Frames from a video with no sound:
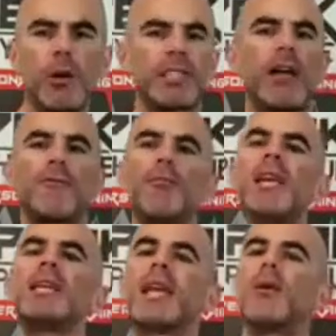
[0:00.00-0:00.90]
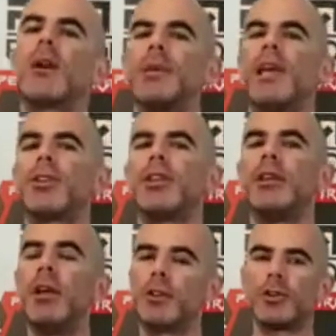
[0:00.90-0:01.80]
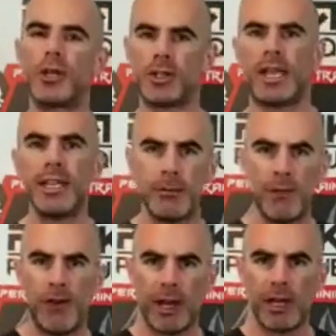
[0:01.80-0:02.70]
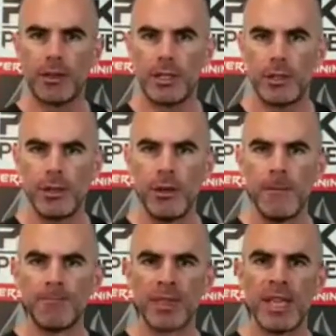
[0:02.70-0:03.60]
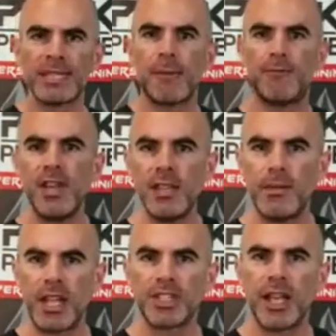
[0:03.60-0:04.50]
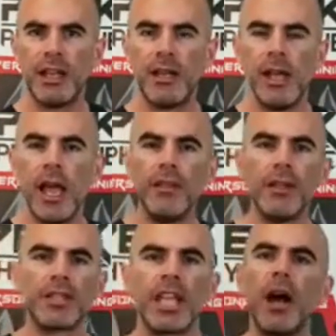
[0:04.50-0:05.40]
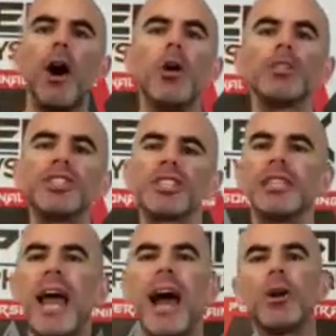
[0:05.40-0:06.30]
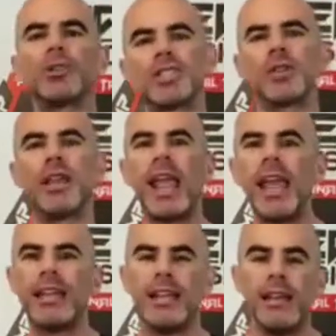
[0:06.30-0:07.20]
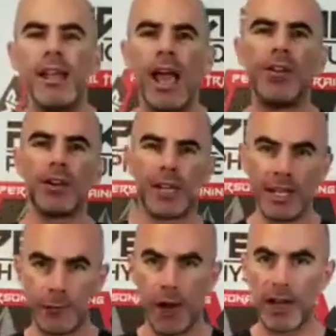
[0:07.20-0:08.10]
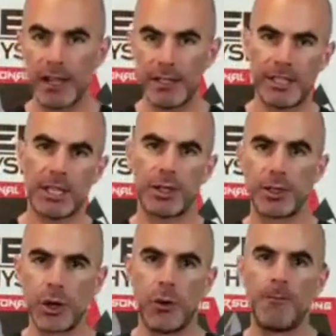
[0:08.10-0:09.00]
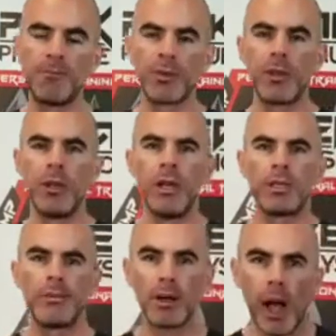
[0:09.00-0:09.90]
it's not for me because I want to be healthy. Don't you want your kids to be fucking healthy too? Stop feeding them that shit. And they'll say, oh, it's just in the house, so they ate it. And their kid's fucking six years old. So I'm like,